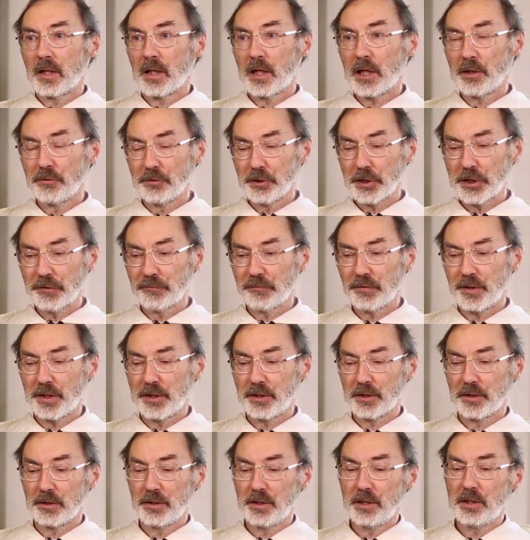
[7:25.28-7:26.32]
And there's
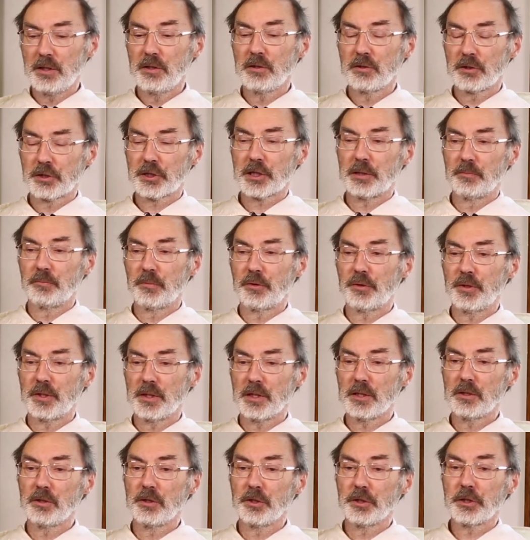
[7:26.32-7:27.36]
finally
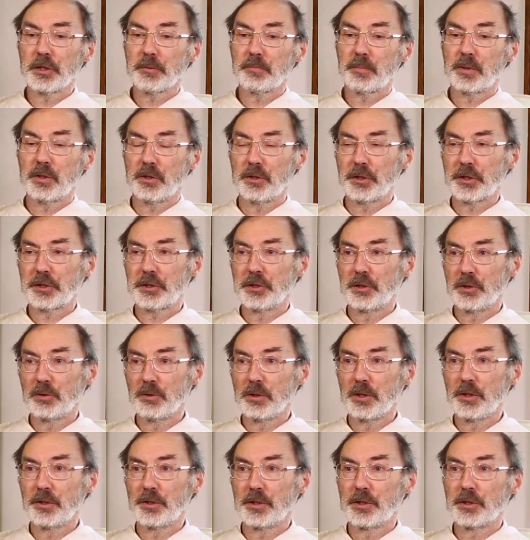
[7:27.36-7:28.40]
something else
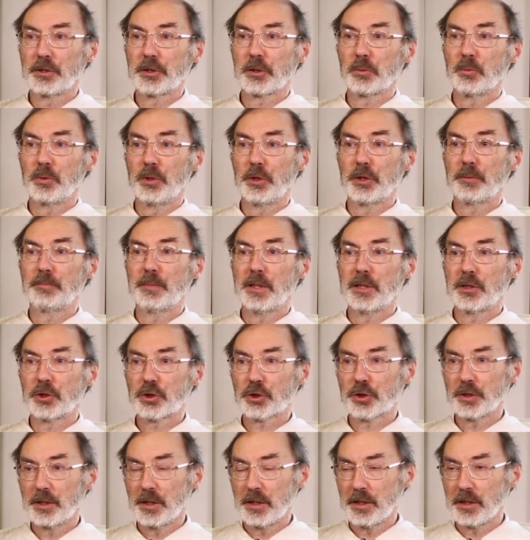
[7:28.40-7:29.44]
personal that's worth
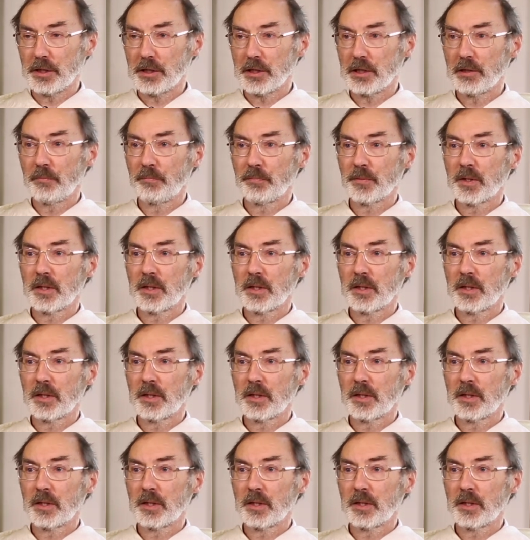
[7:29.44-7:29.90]
mentioning.